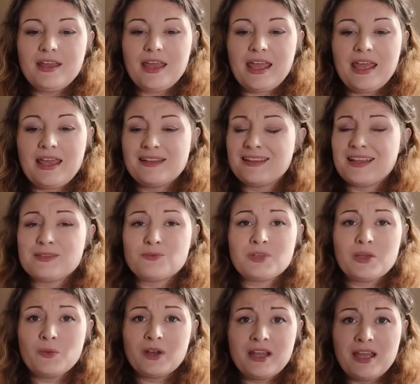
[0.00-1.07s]
And that's
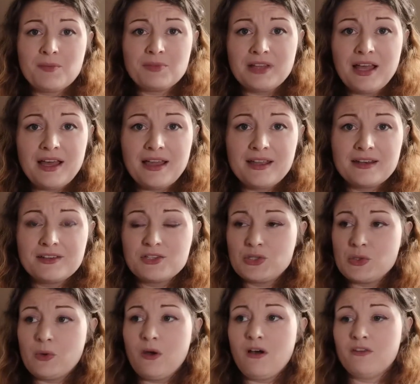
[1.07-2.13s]
really what I applied
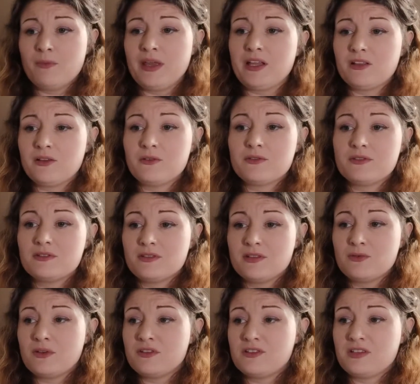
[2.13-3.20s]
to all of my clothes. That's
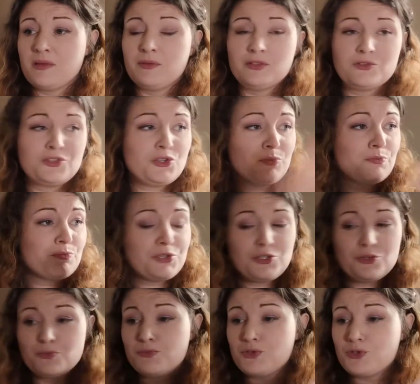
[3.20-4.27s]
why I was just able to shoot,
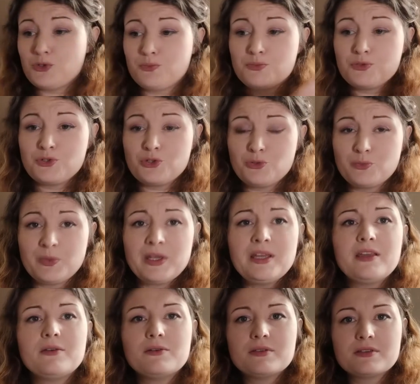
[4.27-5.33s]
shoot, shoot, shoot.
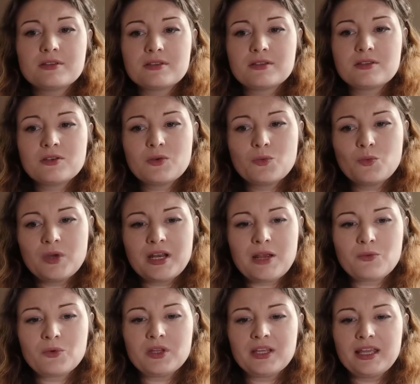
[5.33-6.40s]
It was when I
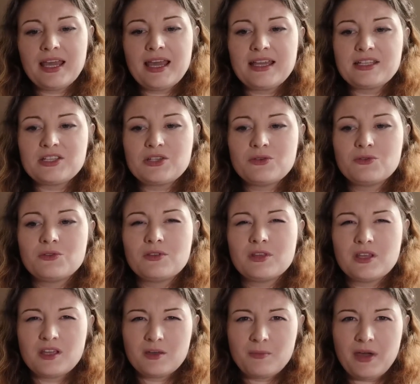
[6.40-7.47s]
really had to
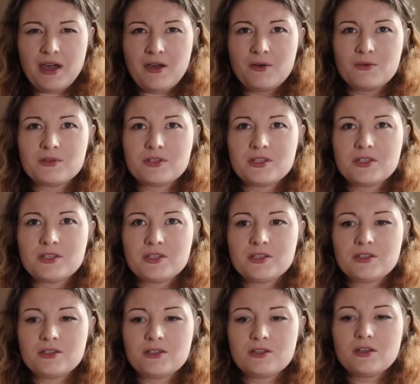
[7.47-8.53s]
think about,
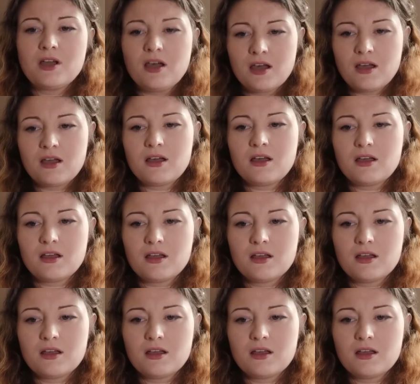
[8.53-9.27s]
I